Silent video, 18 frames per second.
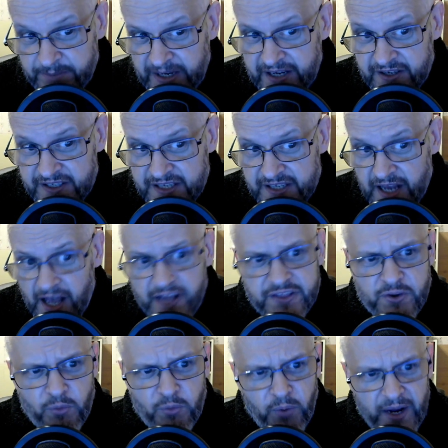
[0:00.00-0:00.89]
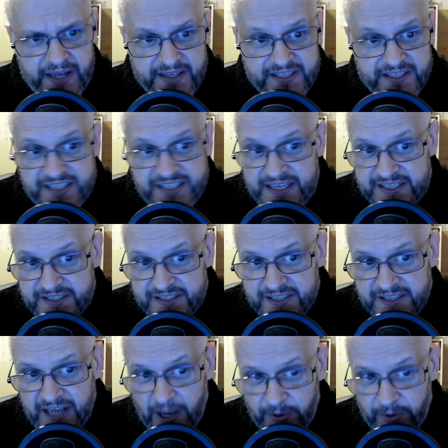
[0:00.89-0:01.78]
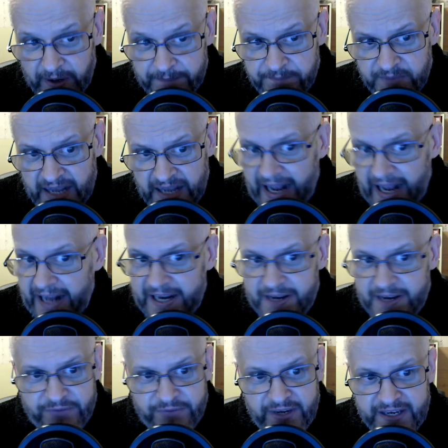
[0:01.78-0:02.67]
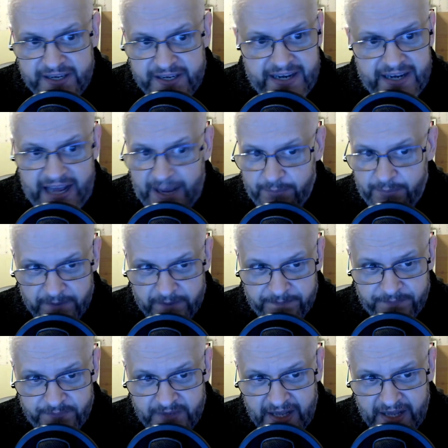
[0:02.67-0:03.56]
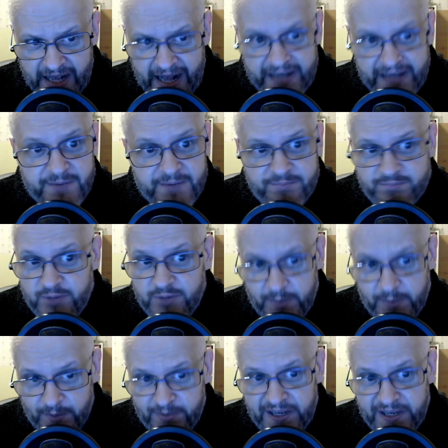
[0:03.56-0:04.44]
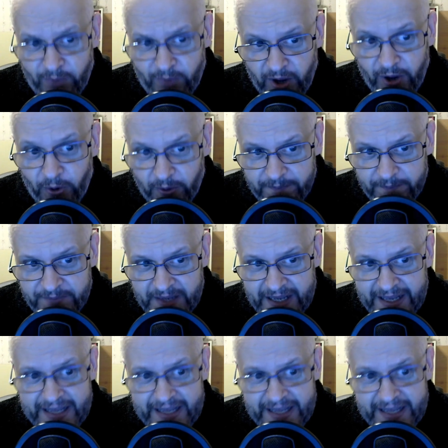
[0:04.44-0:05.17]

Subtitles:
Because the way the season's going, anything can happen. And it probably will.